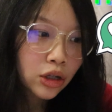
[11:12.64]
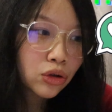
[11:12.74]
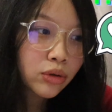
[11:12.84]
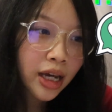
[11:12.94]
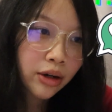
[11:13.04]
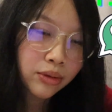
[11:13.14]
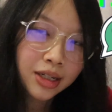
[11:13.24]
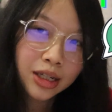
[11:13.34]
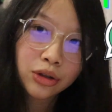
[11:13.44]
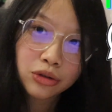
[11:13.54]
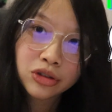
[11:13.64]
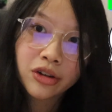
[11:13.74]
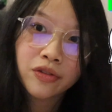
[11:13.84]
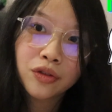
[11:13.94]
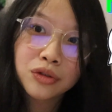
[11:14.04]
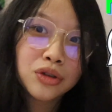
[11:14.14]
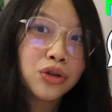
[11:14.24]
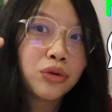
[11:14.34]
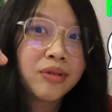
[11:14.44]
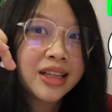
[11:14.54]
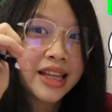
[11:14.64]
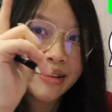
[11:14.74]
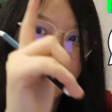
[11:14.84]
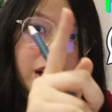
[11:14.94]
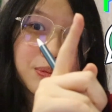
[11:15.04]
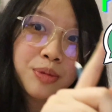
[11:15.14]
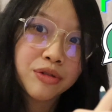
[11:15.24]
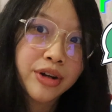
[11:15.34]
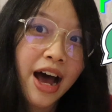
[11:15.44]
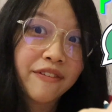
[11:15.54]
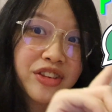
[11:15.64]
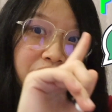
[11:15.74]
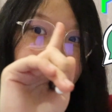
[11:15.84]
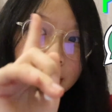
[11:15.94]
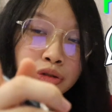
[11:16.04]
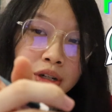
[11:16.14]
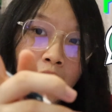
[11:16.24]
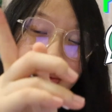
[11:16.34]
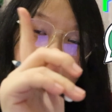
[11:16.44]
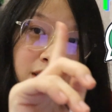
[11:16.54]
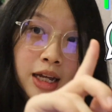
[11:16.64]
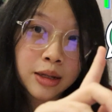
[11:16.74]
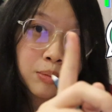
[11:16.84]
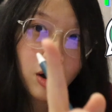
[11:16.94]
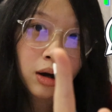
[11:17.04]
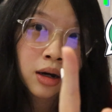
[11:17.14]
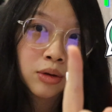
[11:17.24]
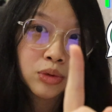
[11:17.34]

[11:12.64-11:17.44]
You can only use your phone during that rest period after that 3-hour study block,